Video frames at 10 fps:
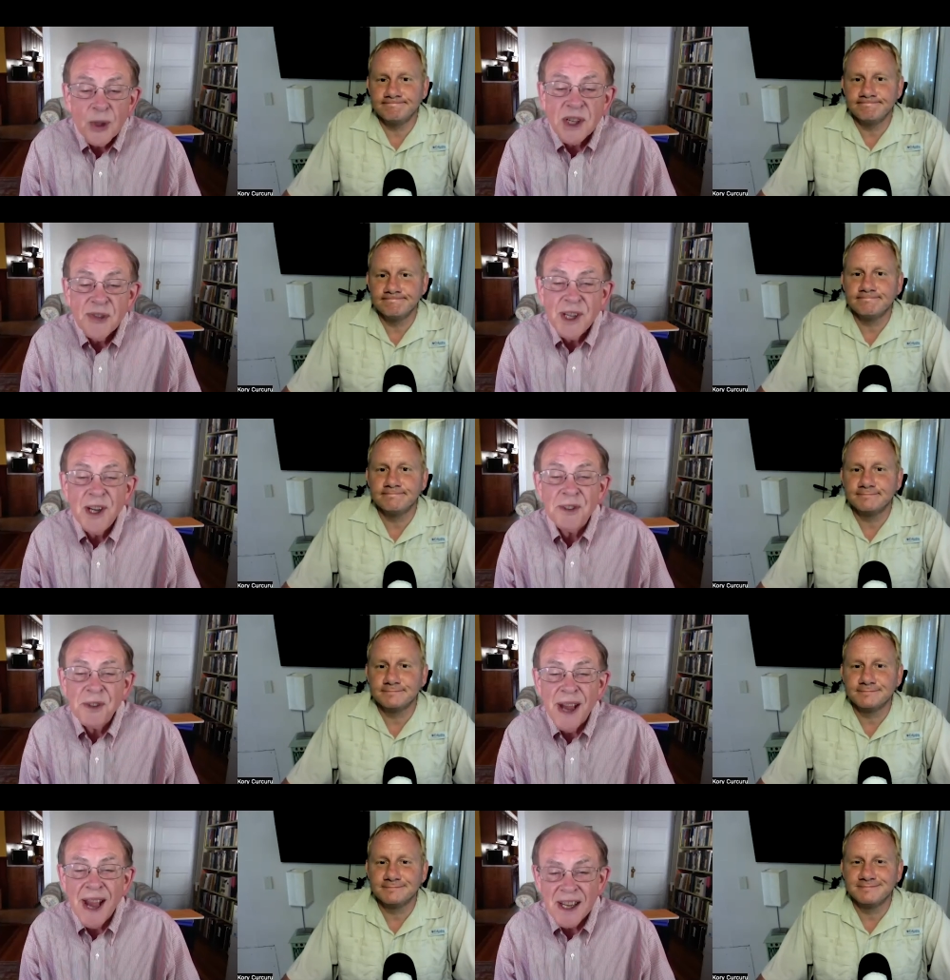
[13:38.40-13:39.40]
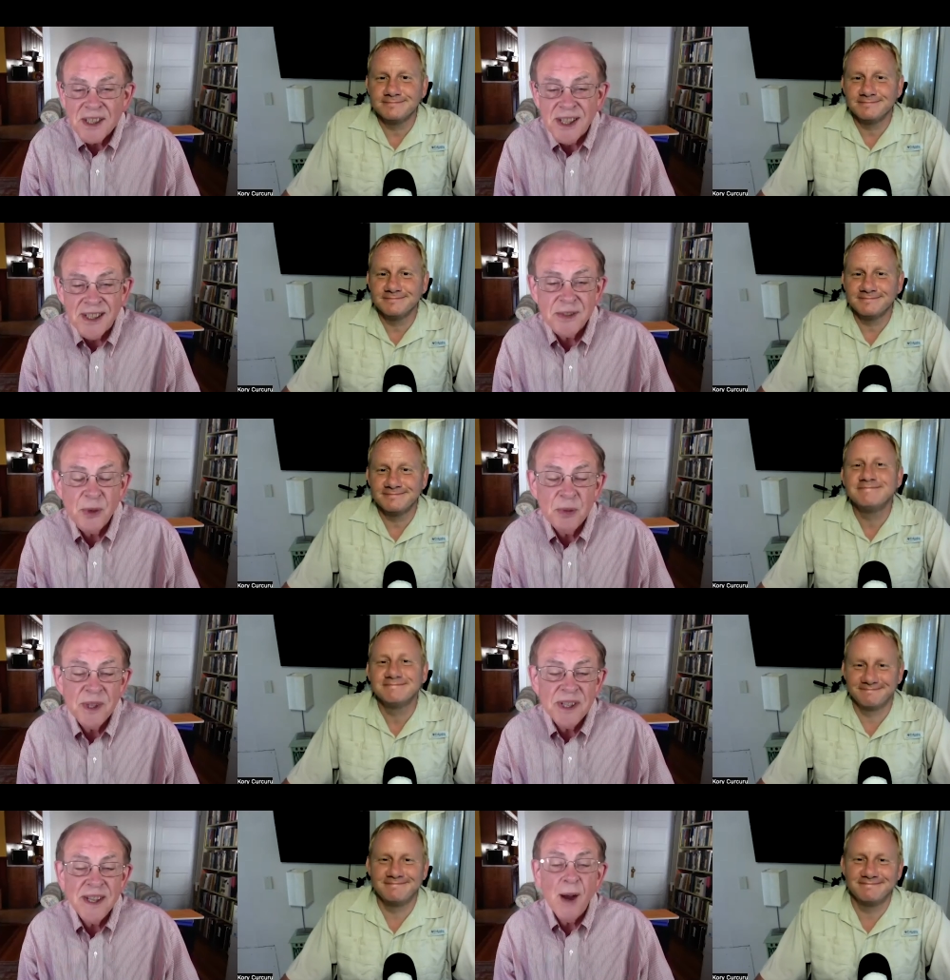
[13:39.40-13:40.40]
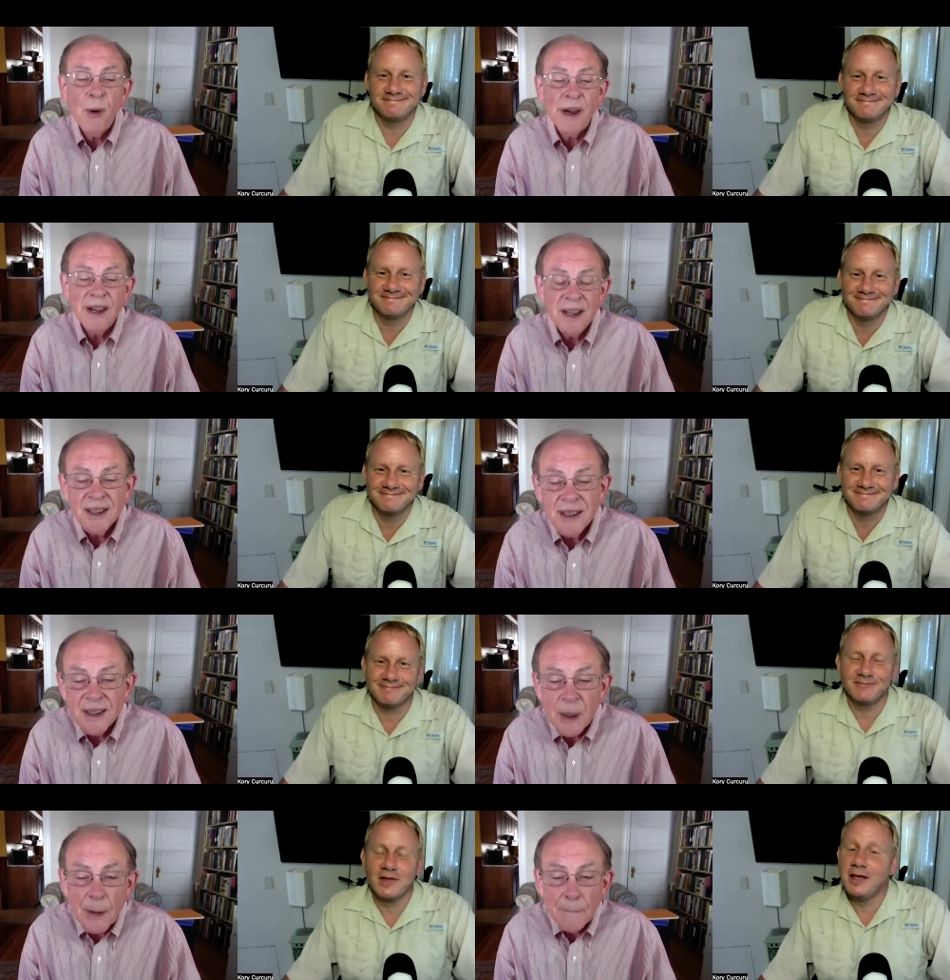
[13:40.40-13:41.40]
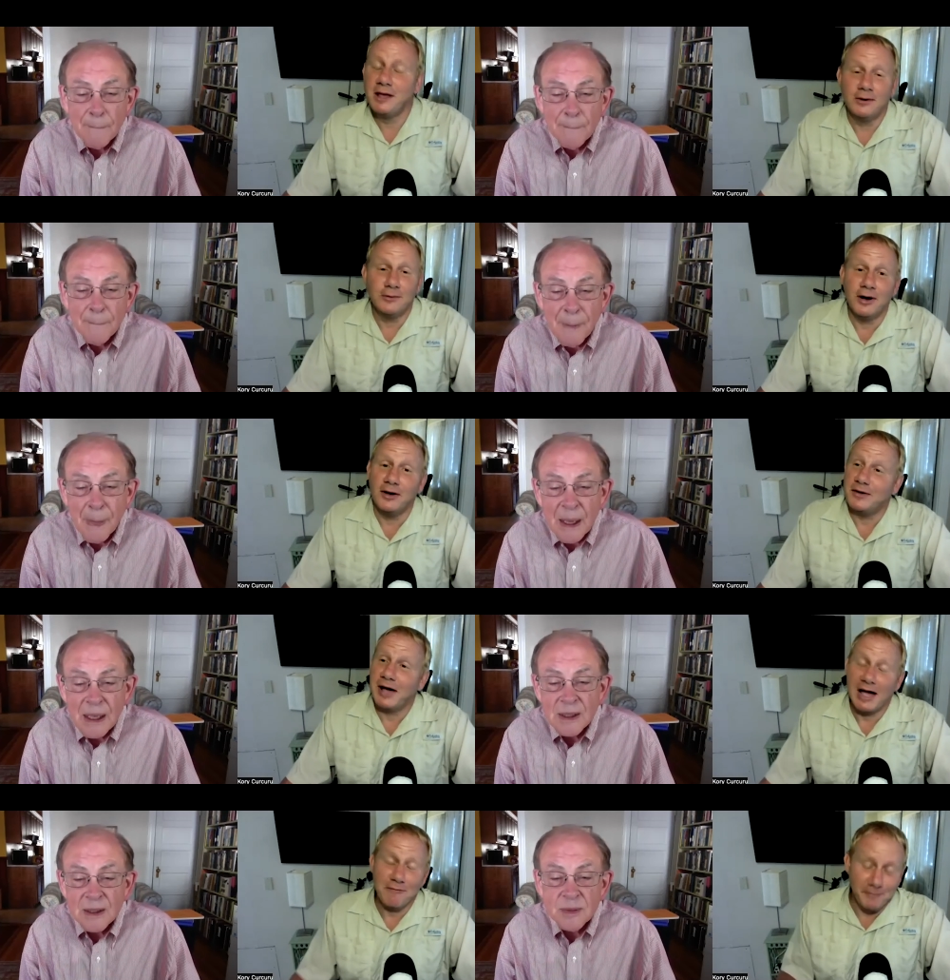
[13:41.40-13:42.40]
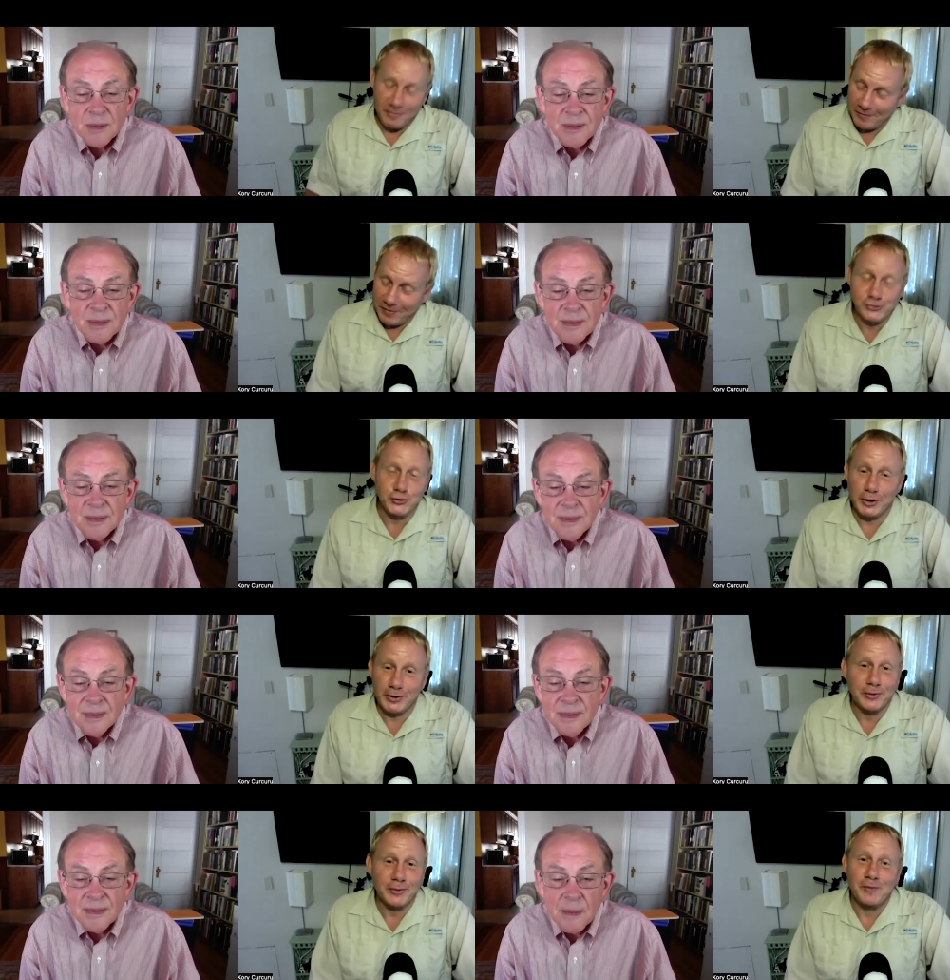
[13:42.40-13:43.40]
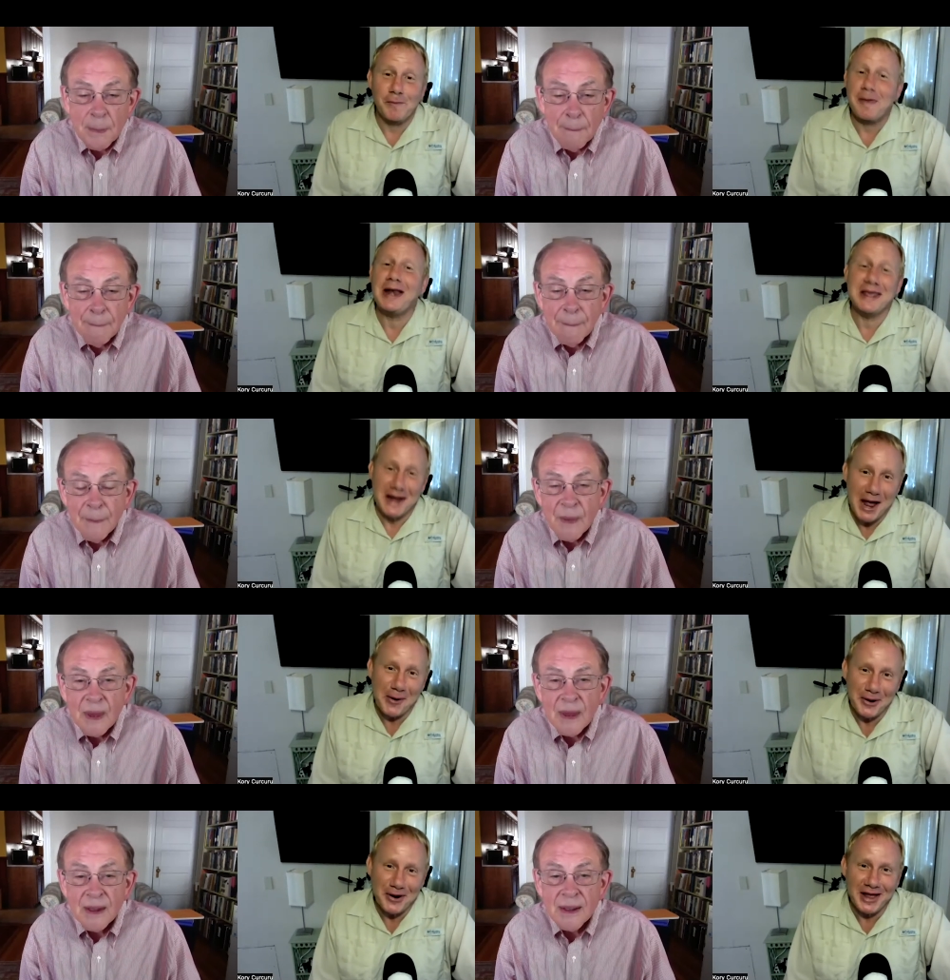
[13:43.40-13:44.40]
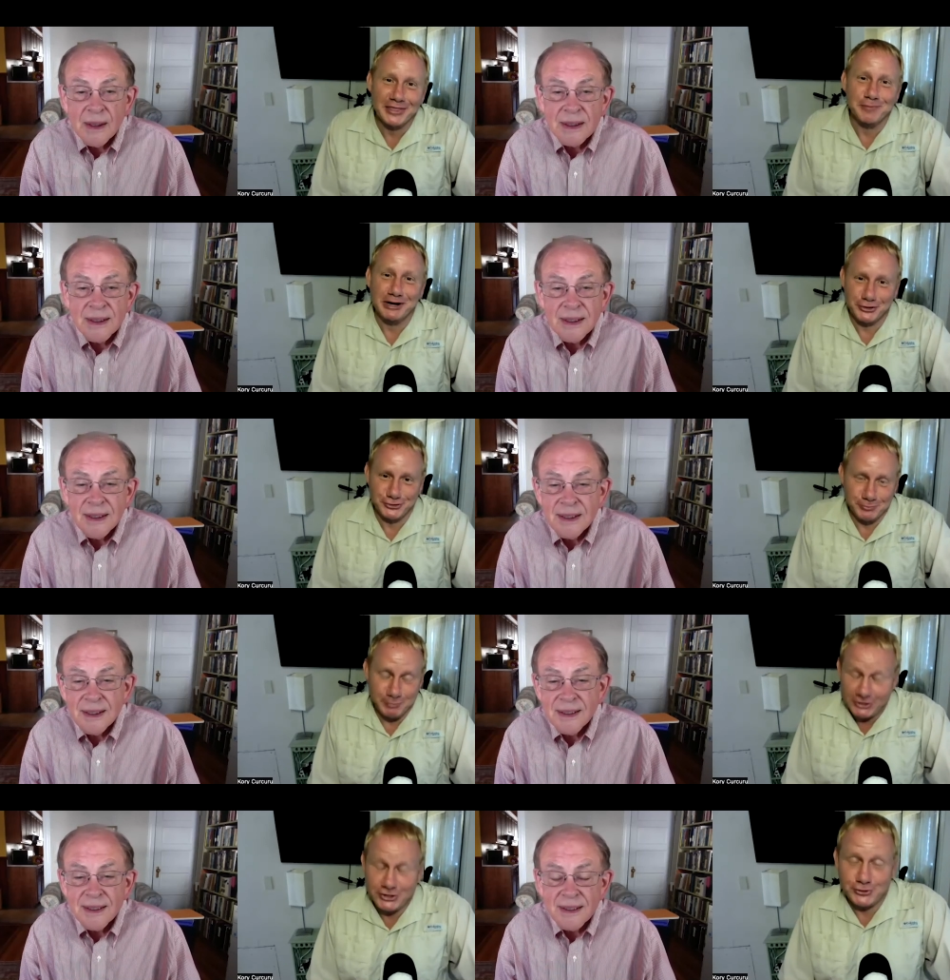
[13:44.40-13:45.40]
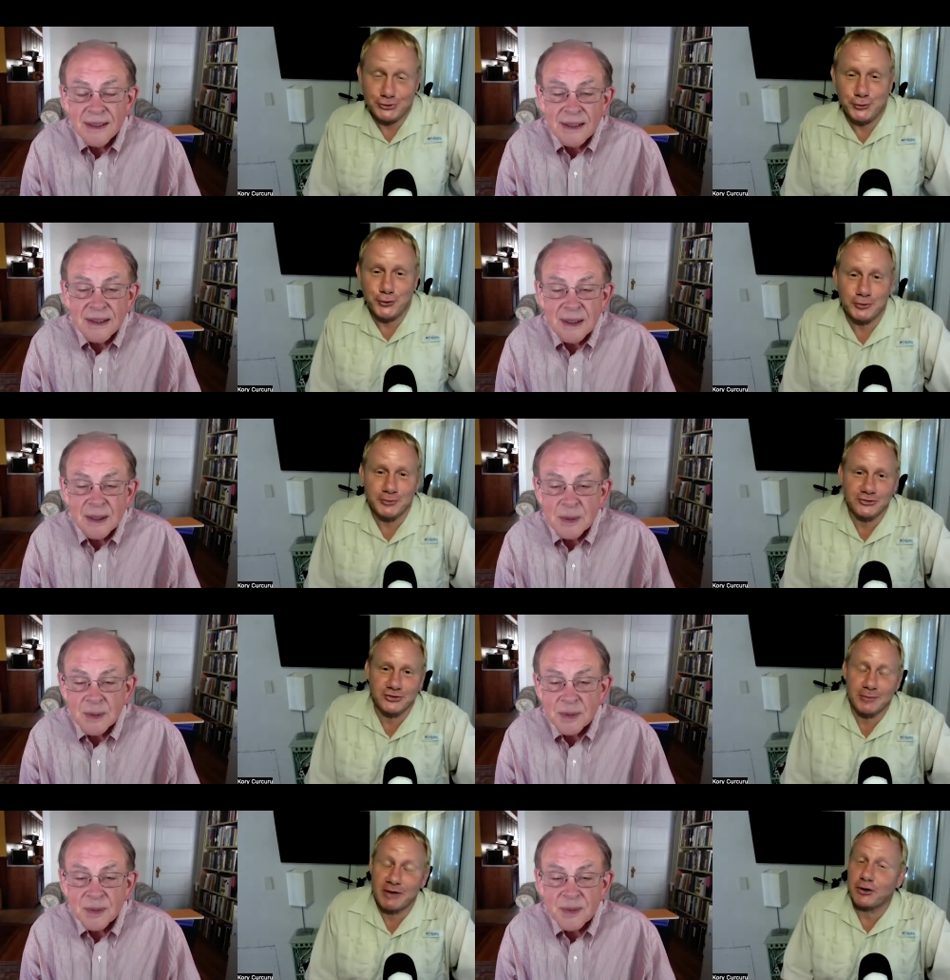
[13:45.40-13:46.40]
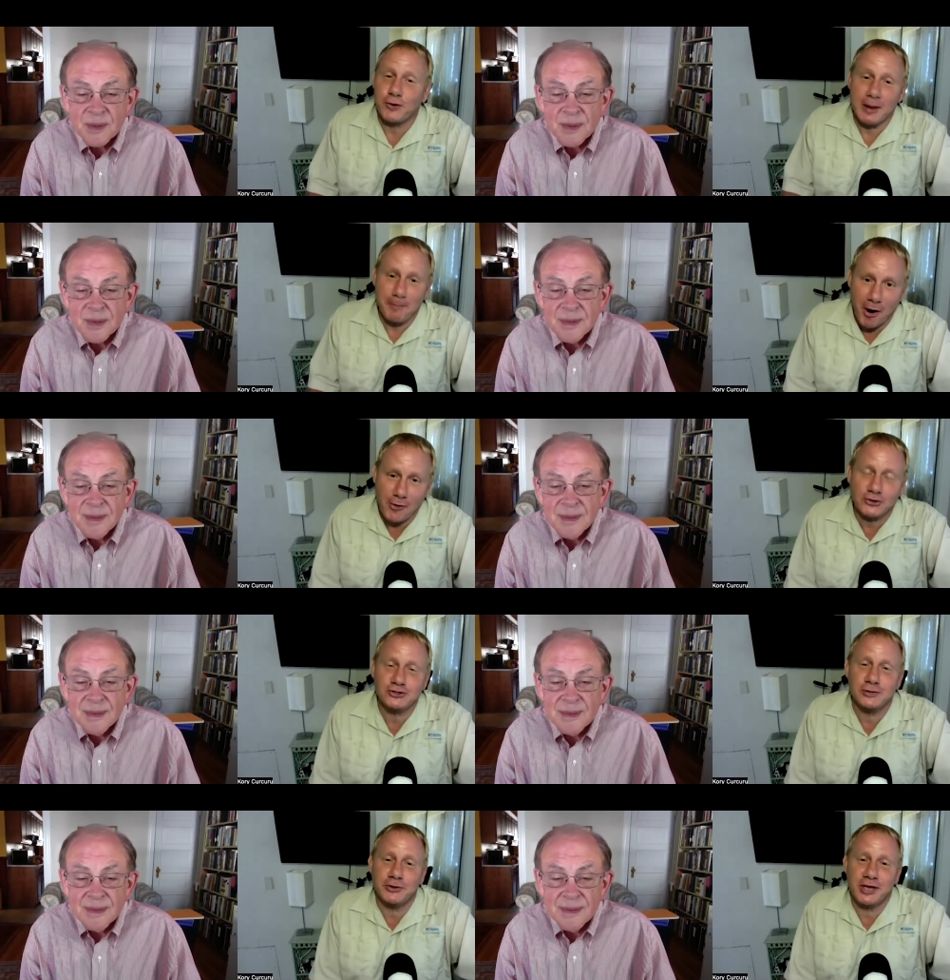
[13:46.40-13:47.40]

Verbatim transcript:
Speaker 1: difficult to access. We'll put it that way.
Speaker 2: Well, I've enjoyed many an hour at the Manchester Historical Museum. I have a great partnership with